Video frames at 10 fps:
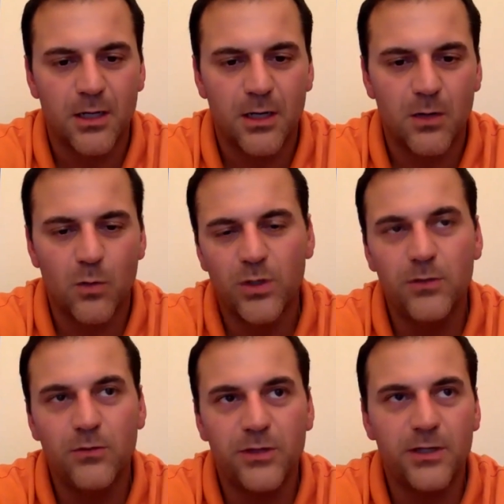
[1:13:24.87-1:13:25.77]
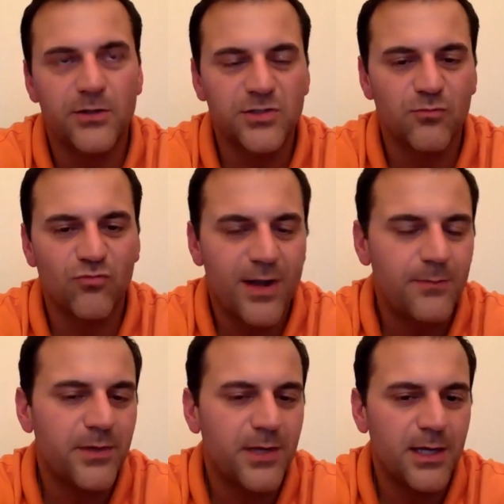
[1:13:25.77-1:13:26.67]
uh, what do you think are some
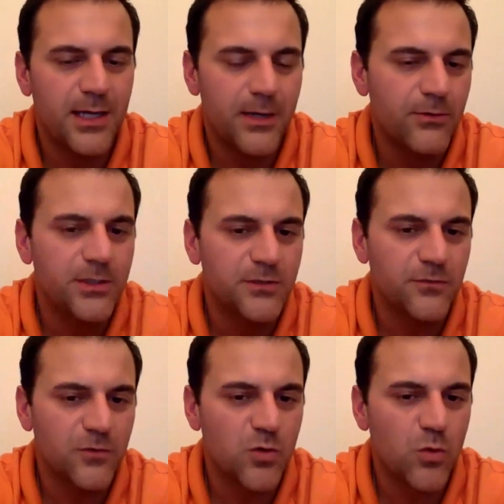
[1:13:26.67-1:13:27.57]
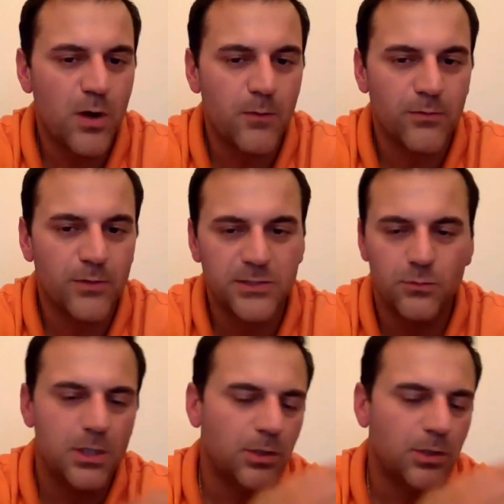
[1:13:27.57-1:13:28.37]
ripe areas for cooperation?